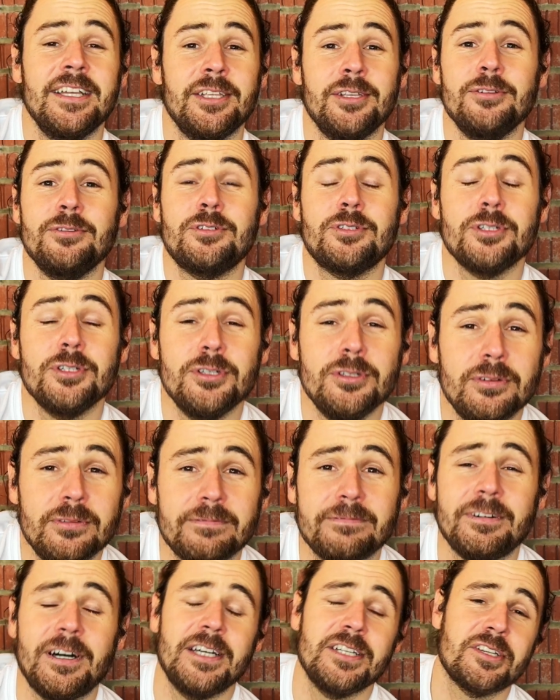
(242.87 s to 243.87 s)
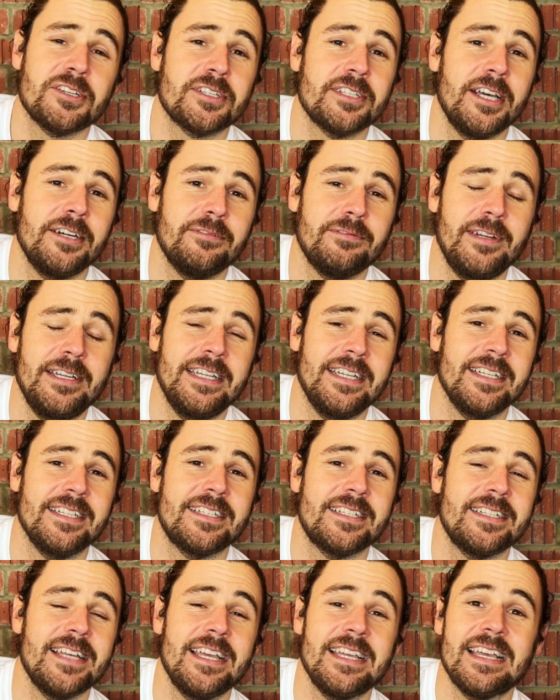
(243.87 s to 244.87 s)
you do find yourself needing
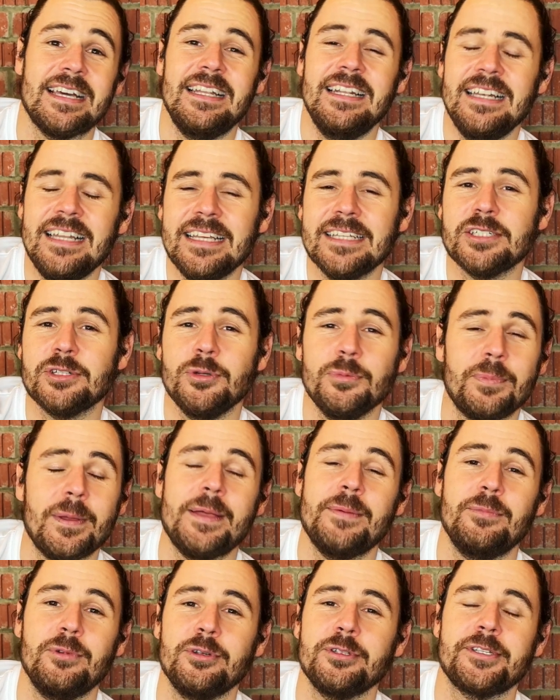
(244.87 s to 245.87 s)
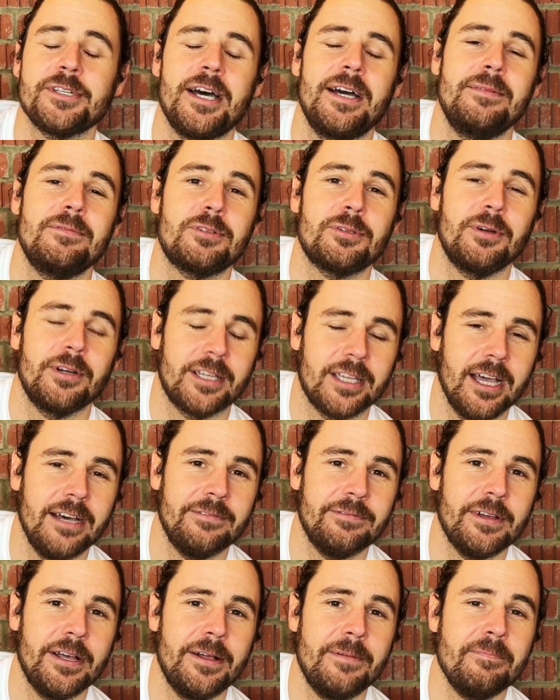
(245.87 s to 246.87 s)
to take a little bit more time to
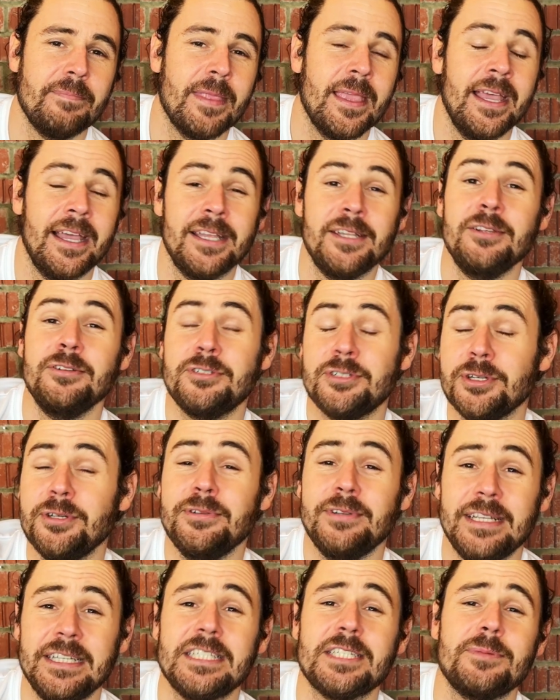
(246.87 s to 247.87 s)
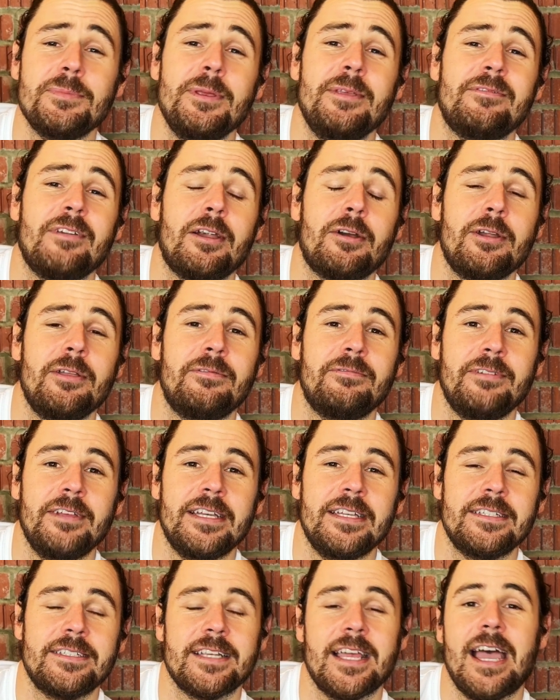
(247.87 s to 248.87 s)
recover, and you do need to be very
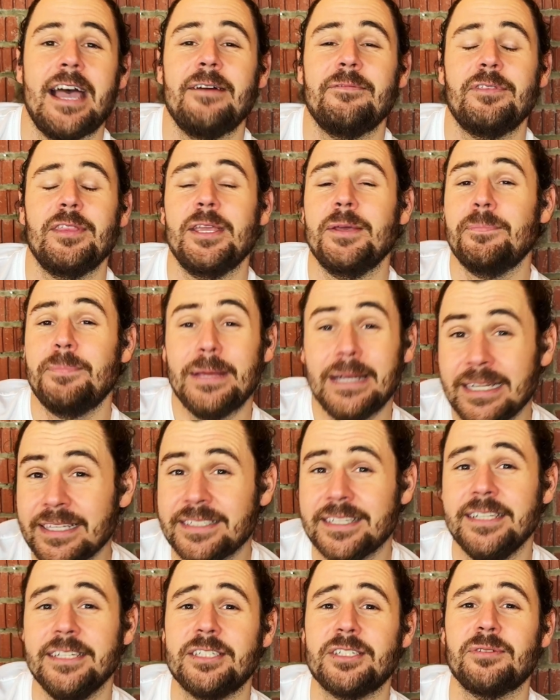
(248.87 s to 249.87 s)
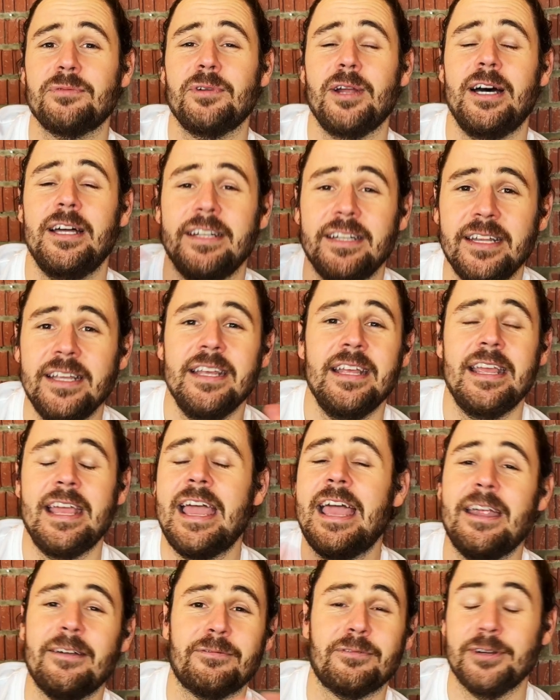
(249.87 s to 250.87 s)
fit to have the ability to run
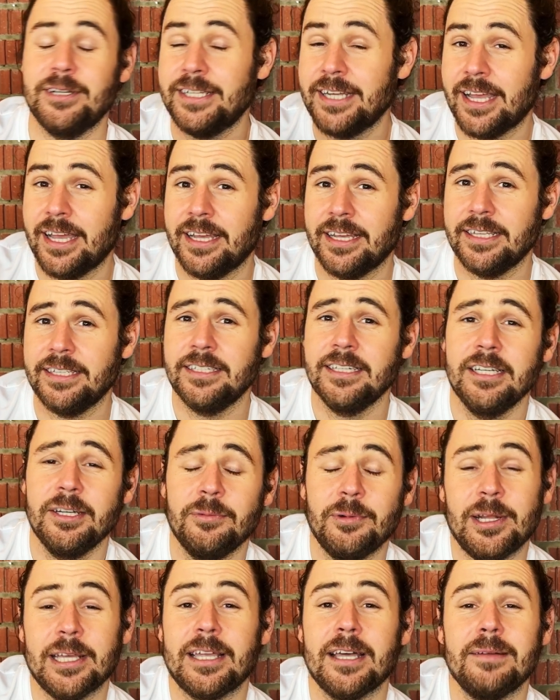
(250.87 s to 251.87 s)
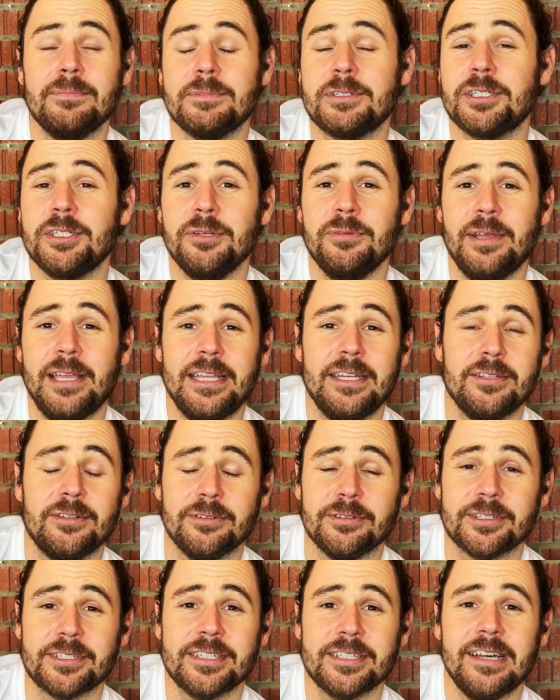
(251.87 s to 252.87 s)
every day. When it comes to
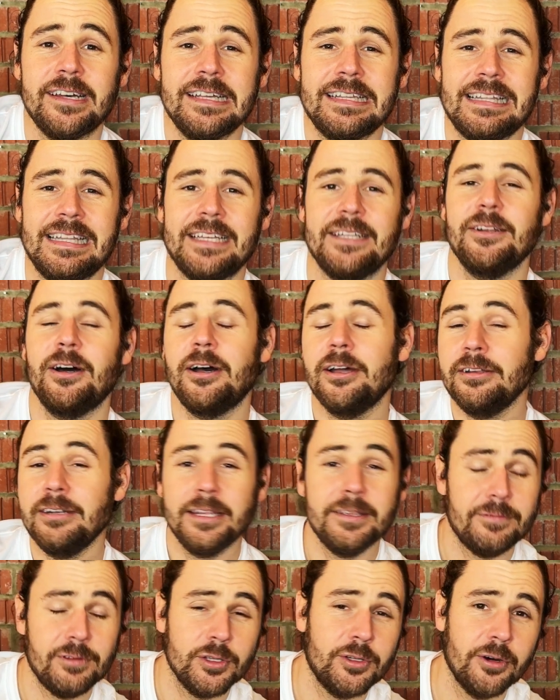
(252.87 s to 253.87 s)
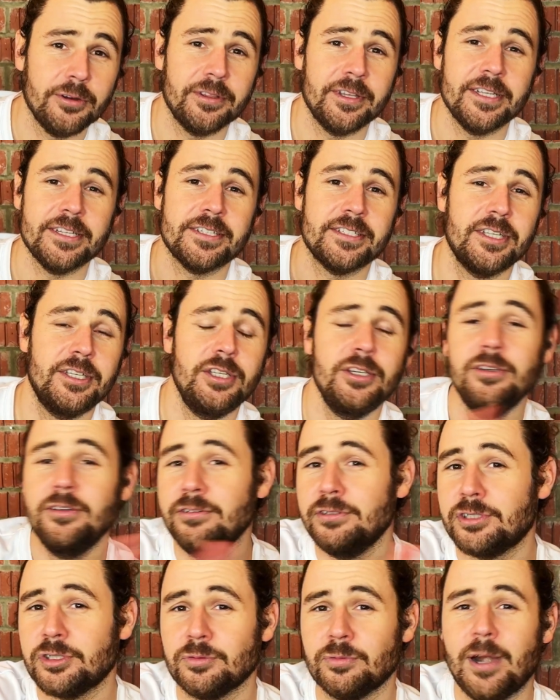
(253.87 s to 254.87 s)
indoor cycling, not only have you got this
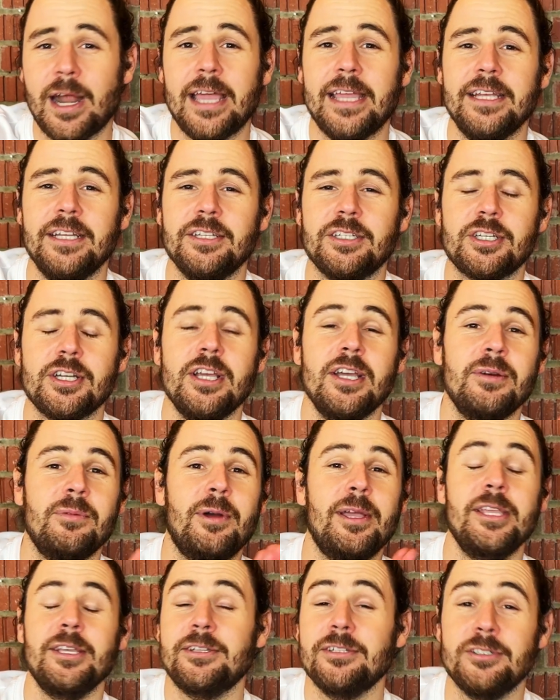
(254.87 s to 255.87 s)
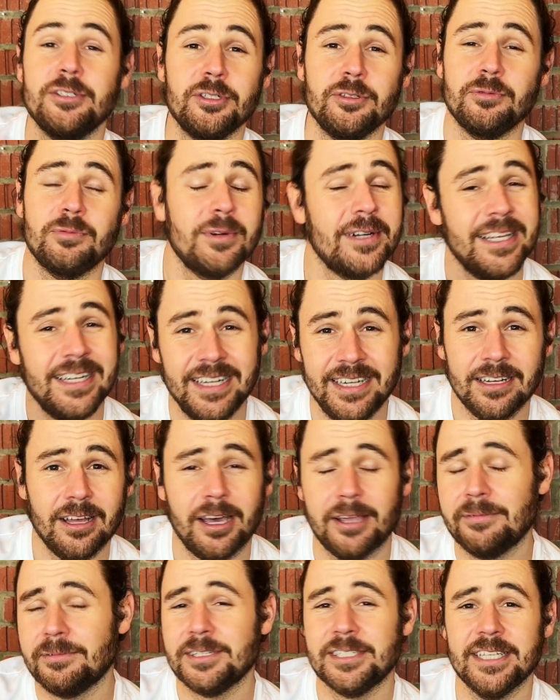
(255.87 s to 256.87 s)
huge range where you can do really
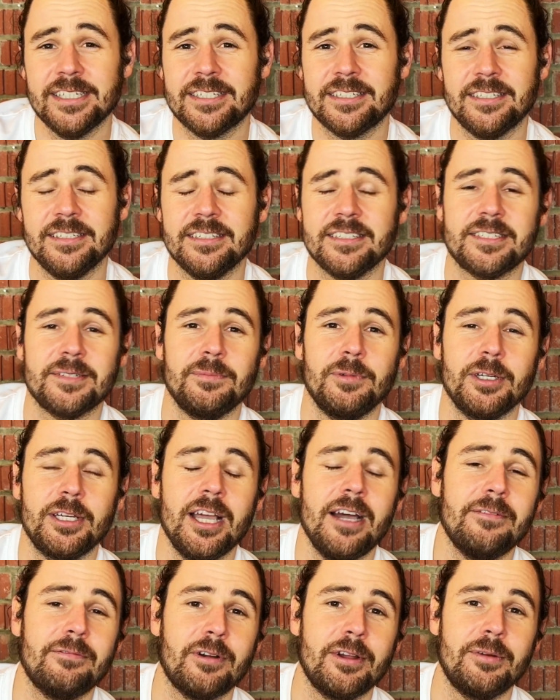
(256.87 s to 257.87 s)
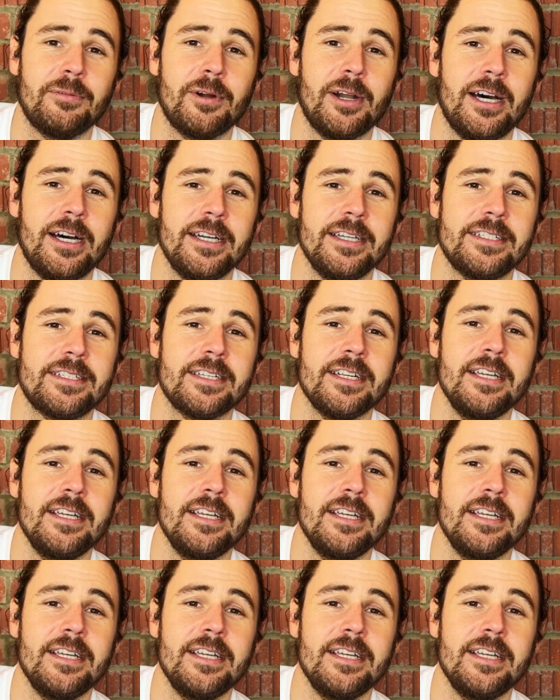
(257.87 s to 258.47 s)
light resistance and recovery rides,